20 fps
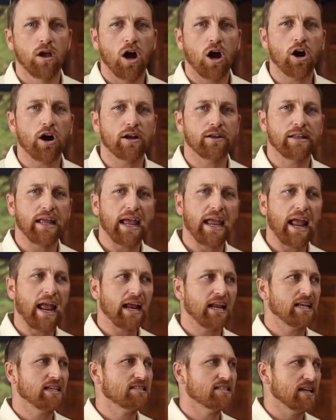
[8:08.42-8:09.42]
All right, day
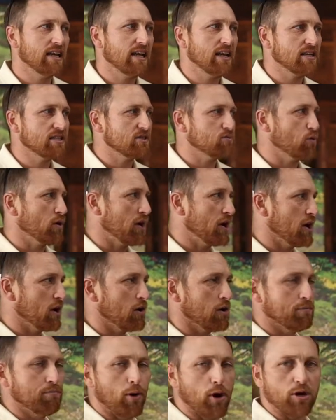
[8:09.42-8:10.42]
86. We're
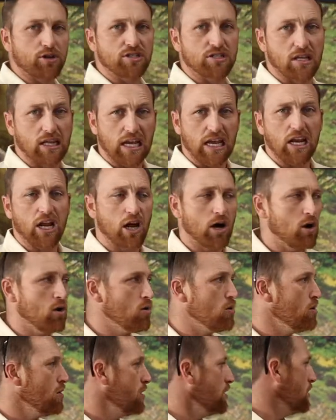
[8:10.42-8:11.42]
here with Marcelino,